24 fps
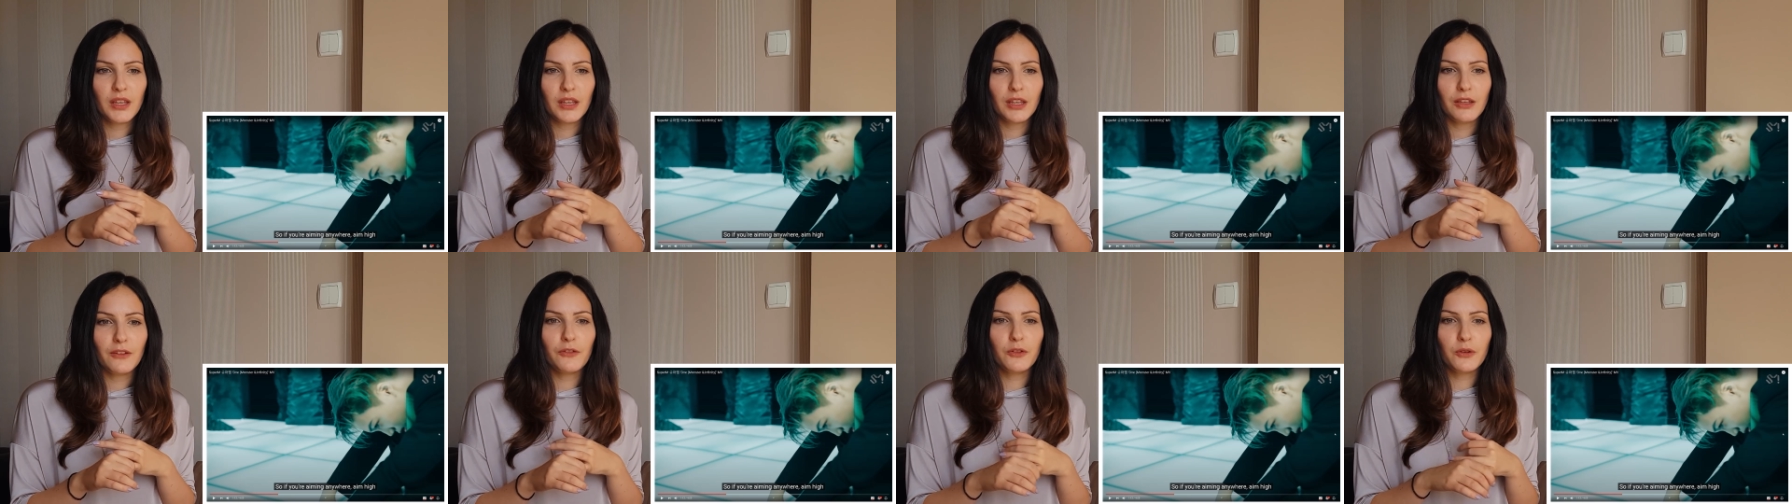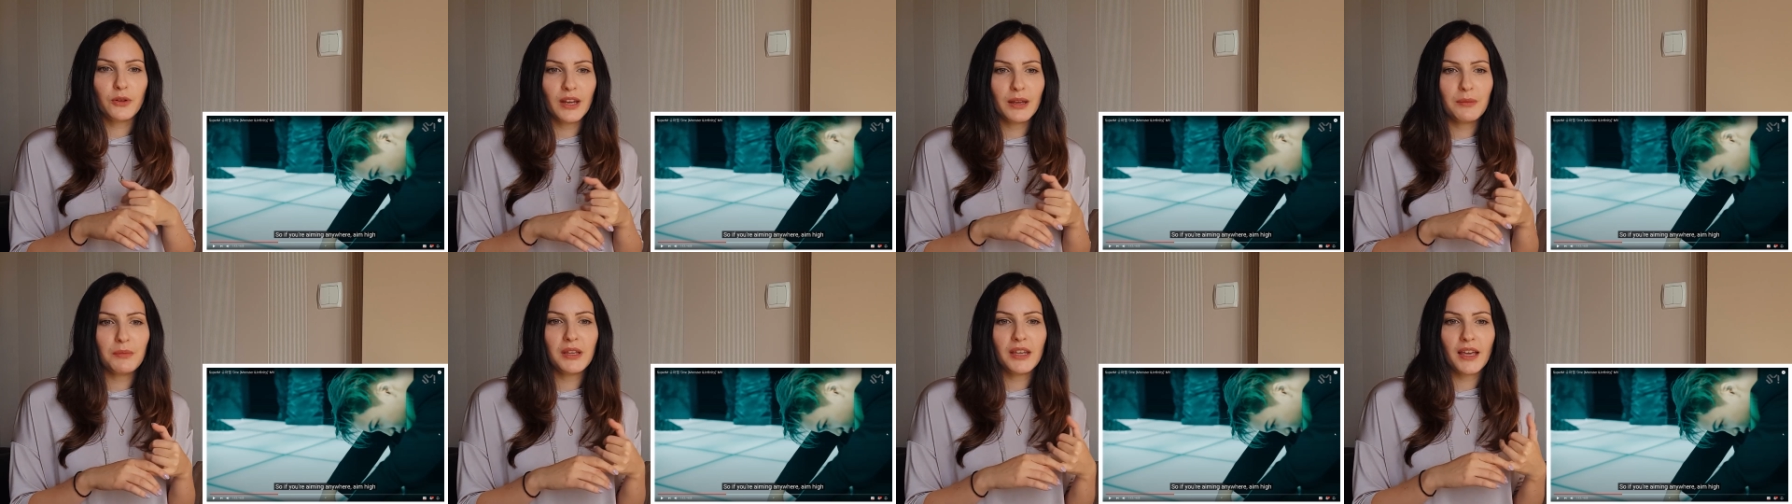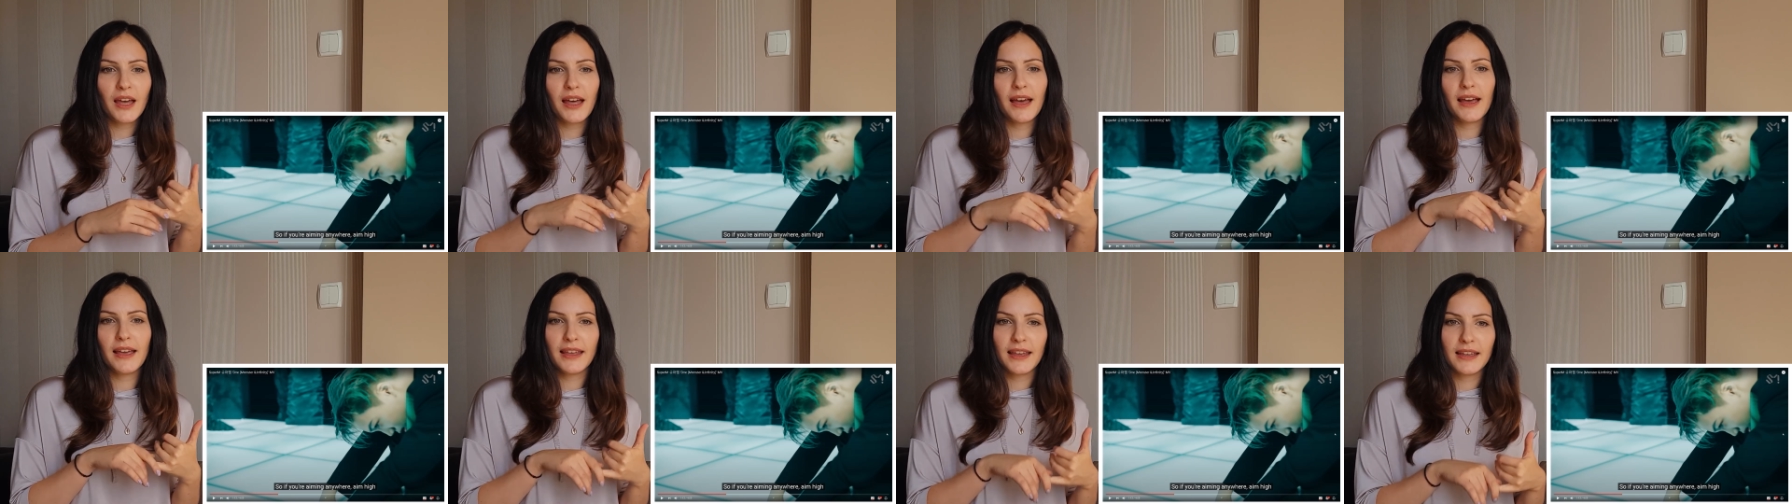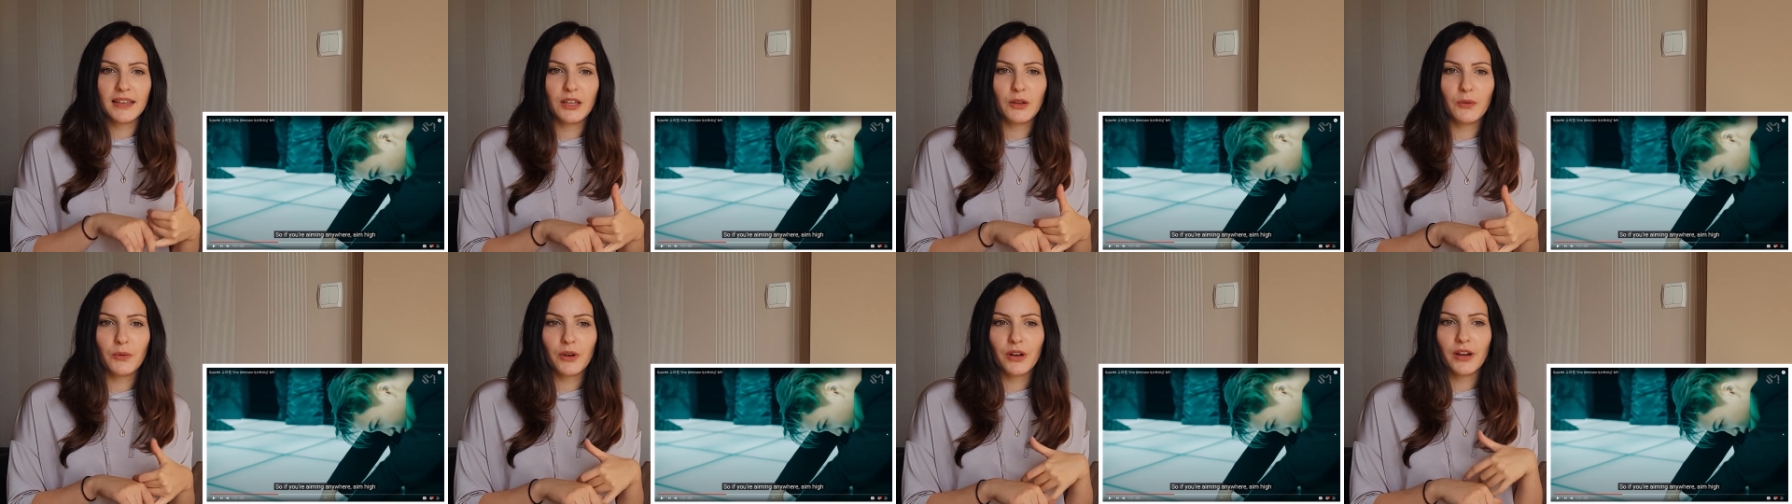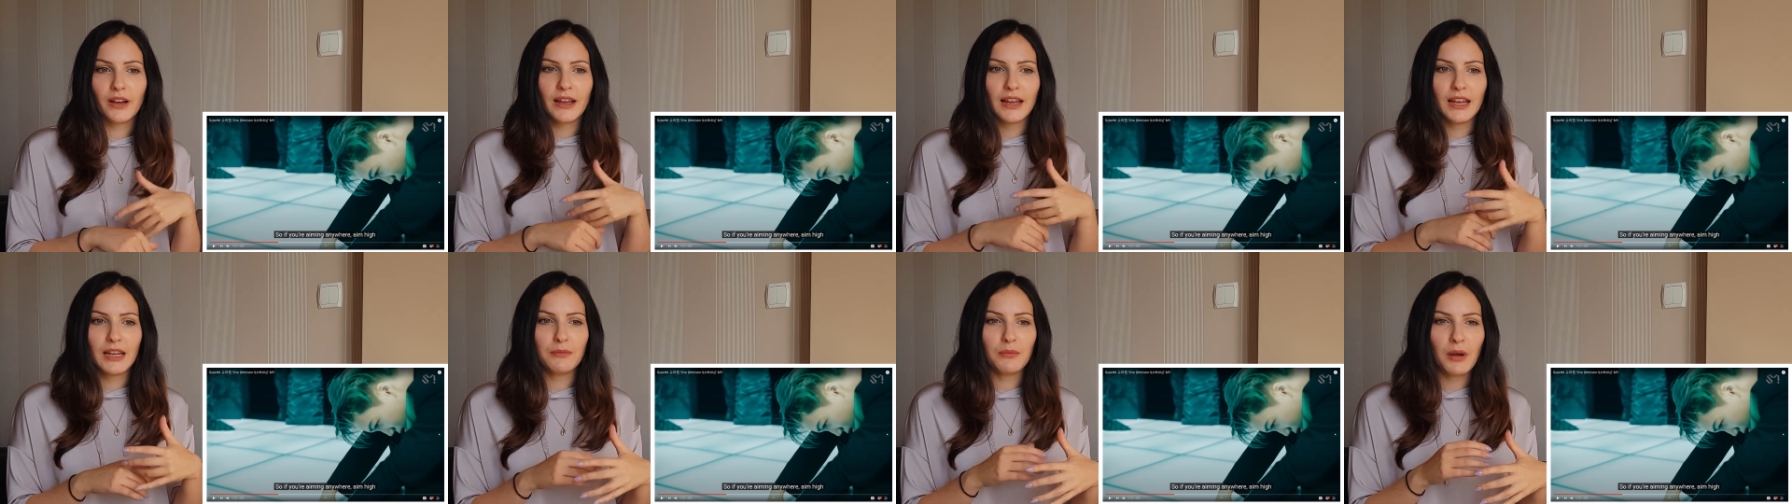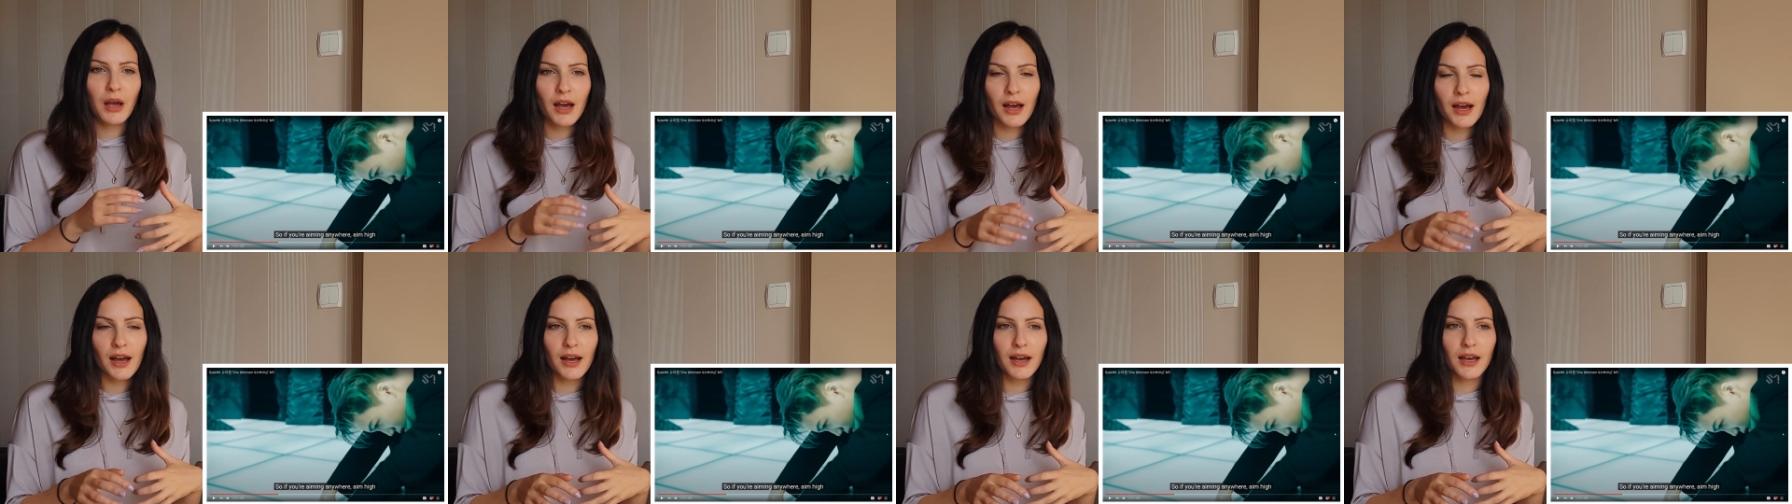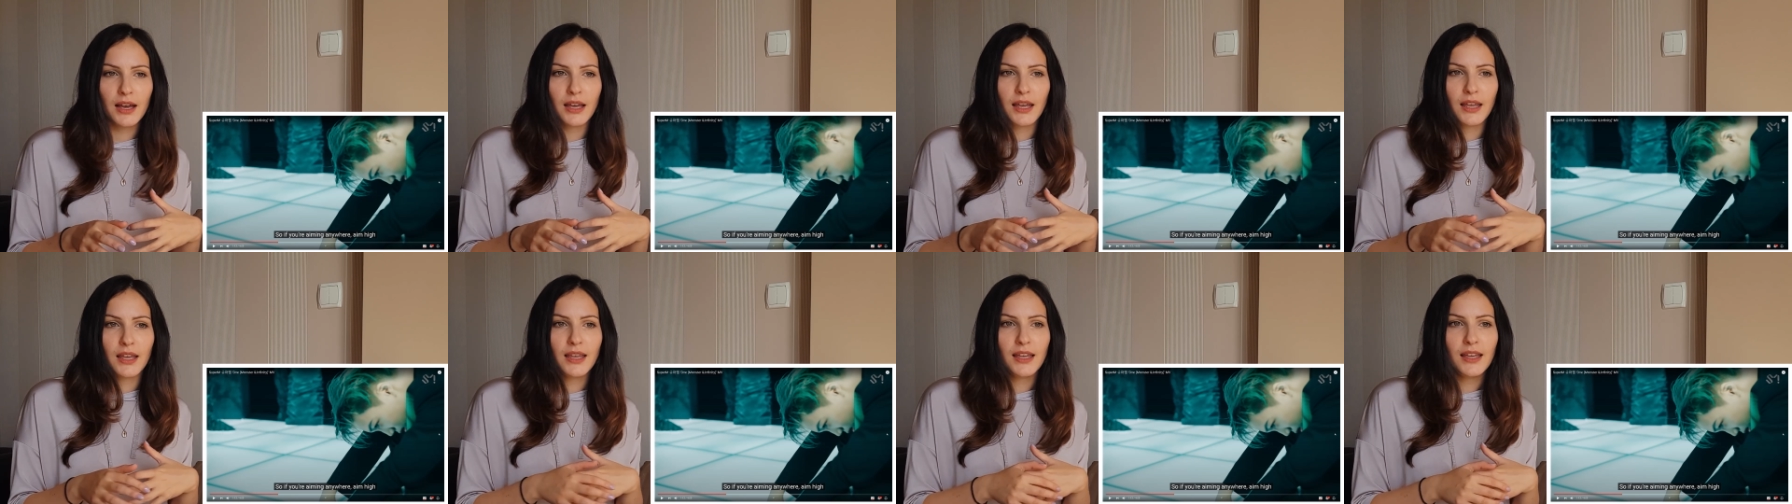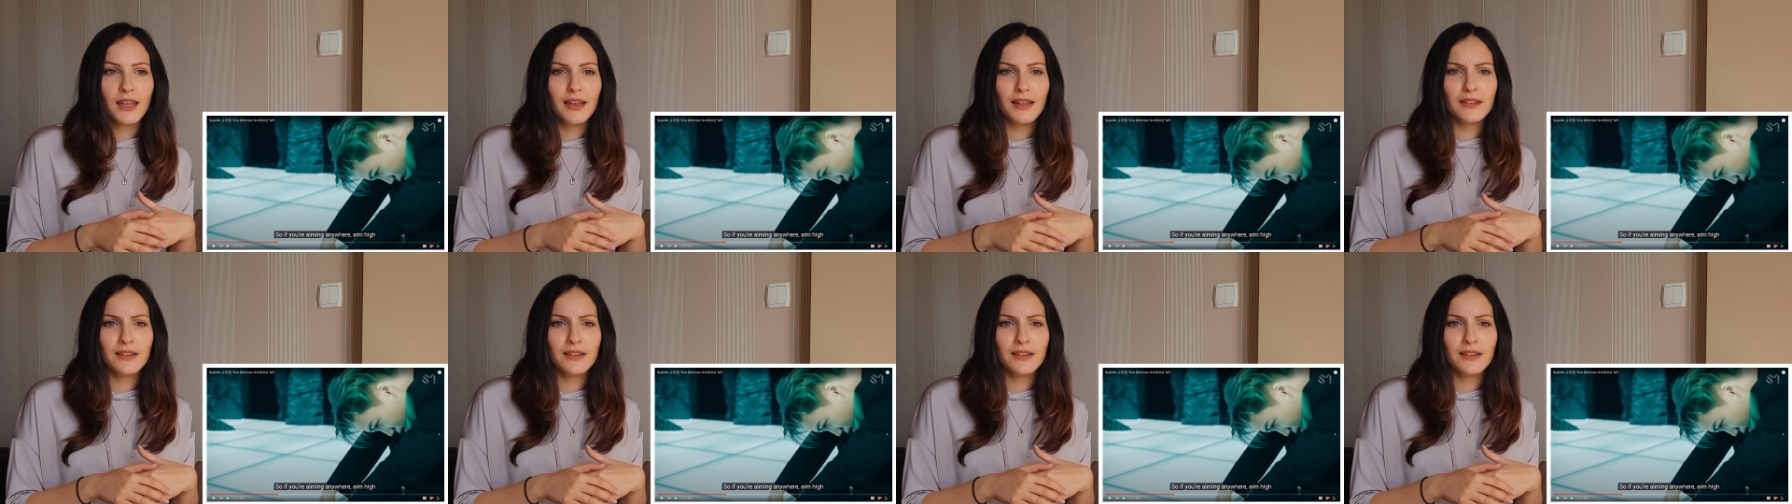if you're aiming high anywhere, aim high.